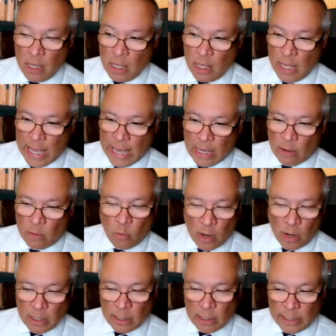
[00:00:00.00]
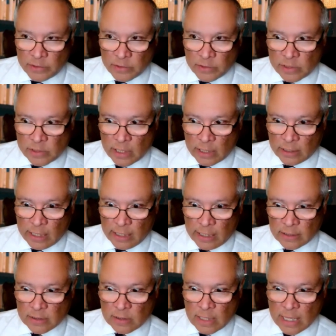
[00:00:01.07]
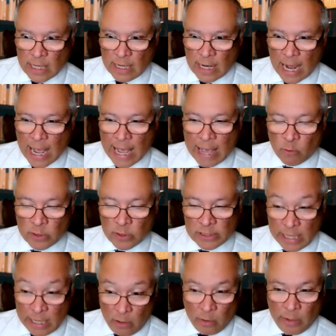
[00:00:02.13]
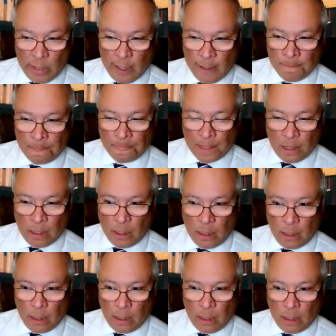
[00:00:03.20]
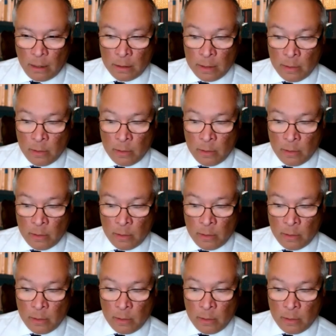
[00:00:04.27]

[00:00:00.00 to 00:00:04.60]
And yeah. one of the interesting things that I was hearing uh,